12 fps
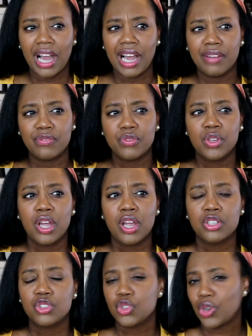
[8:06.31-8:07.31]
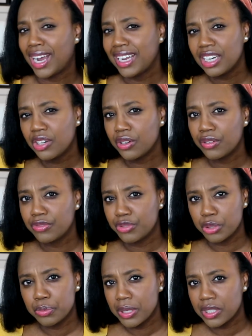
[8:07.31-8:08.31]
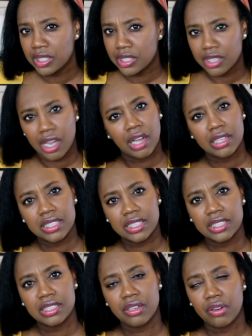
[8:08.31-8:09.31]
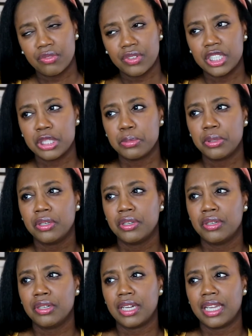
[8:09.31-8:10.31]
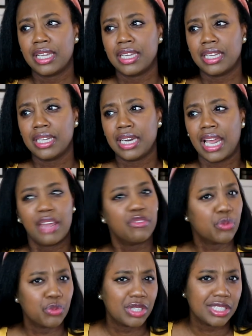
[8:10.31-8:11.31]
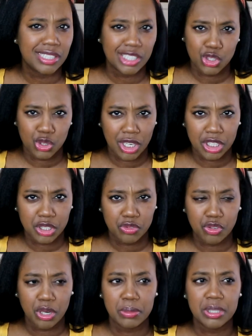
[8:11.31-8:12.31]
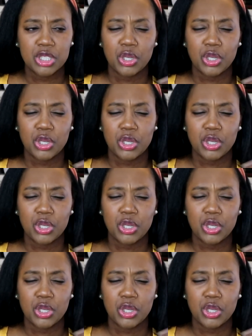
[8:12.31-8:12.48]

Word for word: I tried it on a few pieces of content on Facebook and I haven't really seen traction from it.